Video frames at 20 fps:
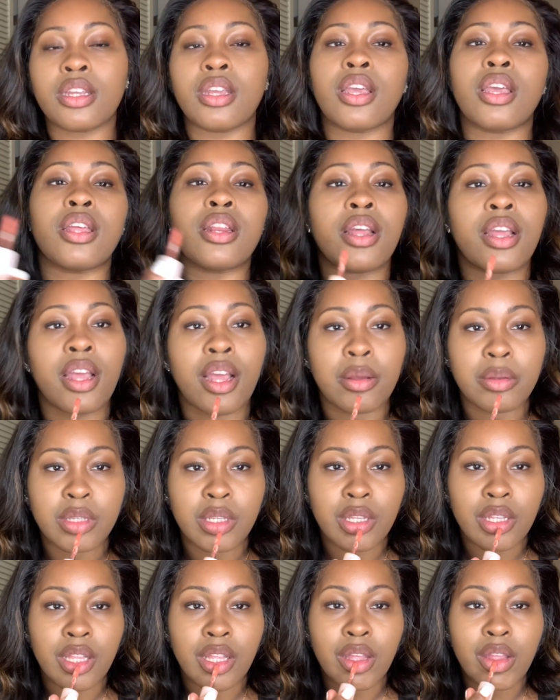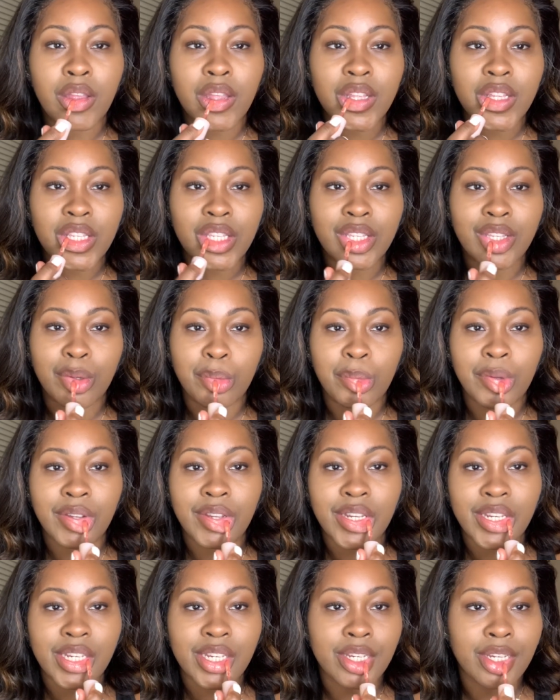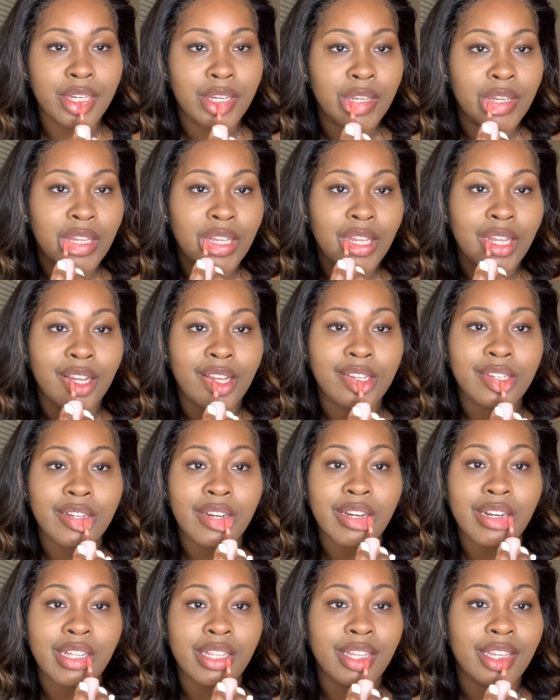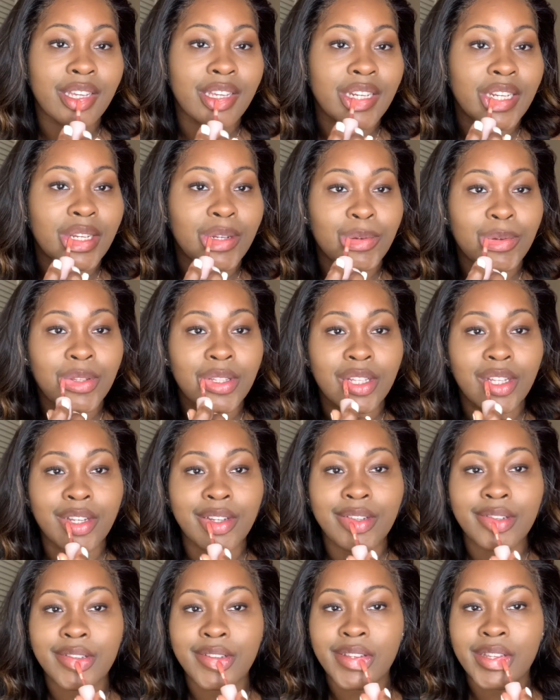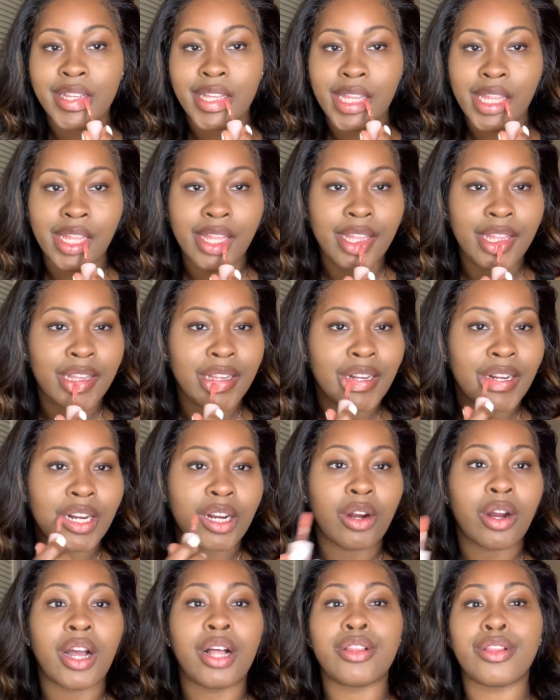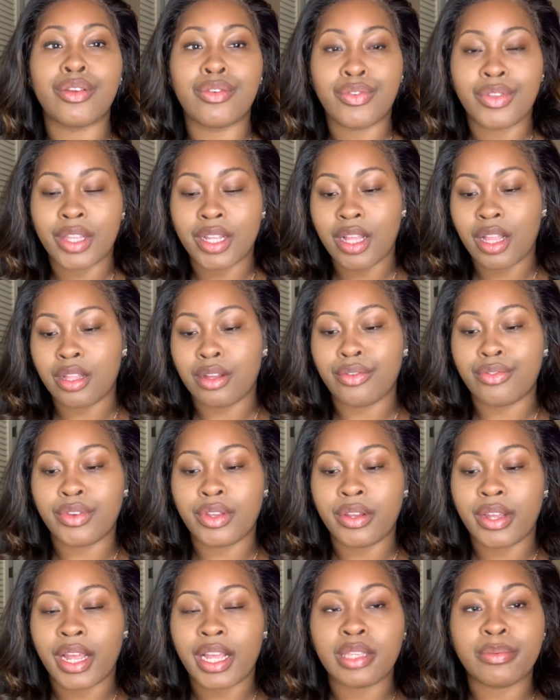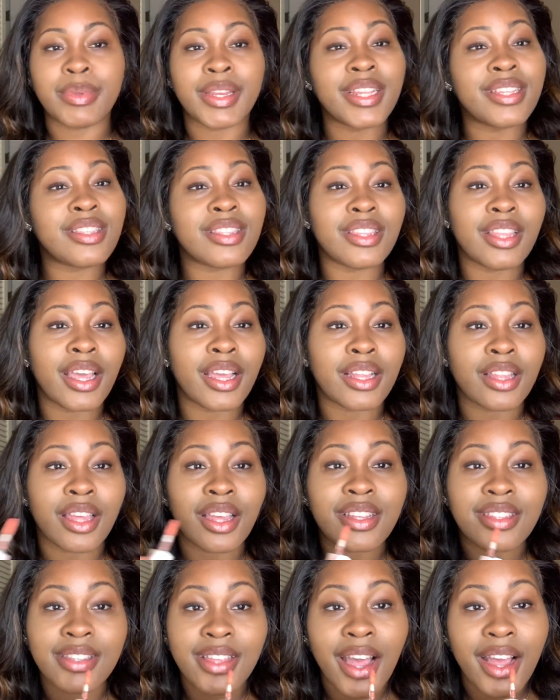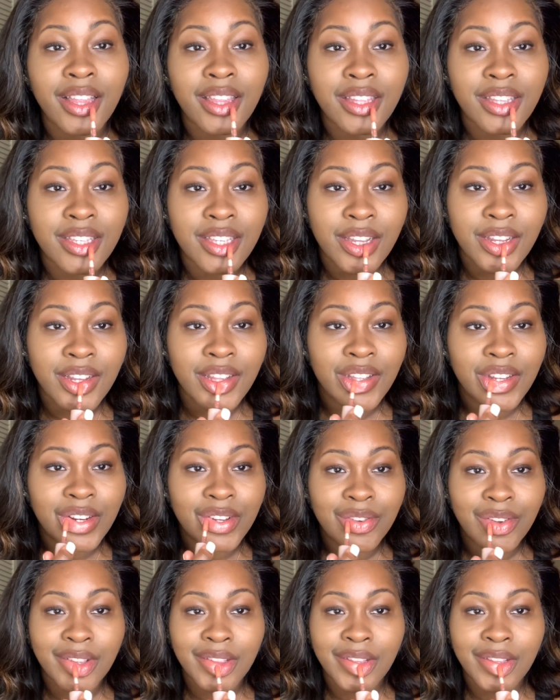and I absolutely love it so much. I'll try to link it down below, or I'll look for the color for you guys, but it's like exactly the same color as my